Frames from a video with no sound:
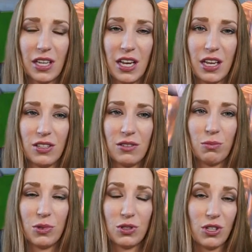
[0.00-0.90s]
and
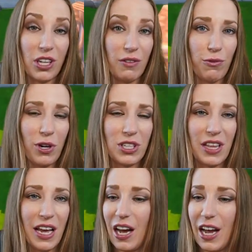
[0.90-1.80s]
was looking forward to
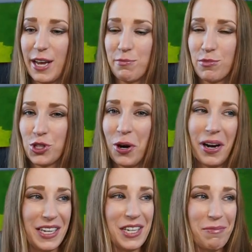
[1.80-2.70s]
that. I am
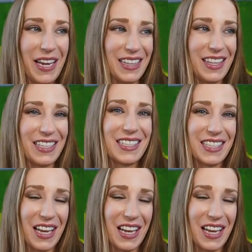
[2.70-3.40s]
trying to make this